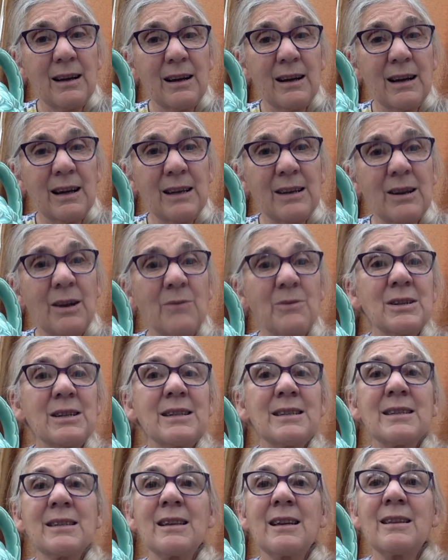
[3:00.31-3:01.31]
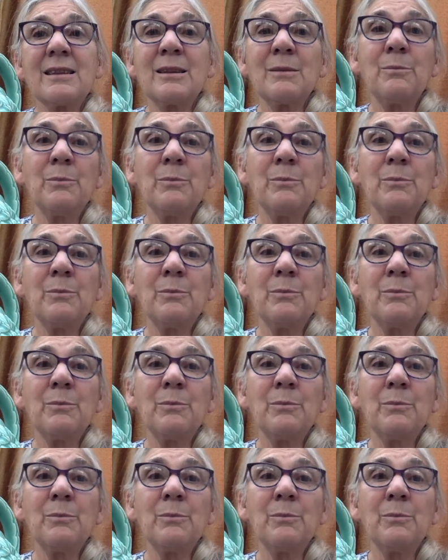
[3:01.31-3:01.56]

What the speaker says: he noticed that the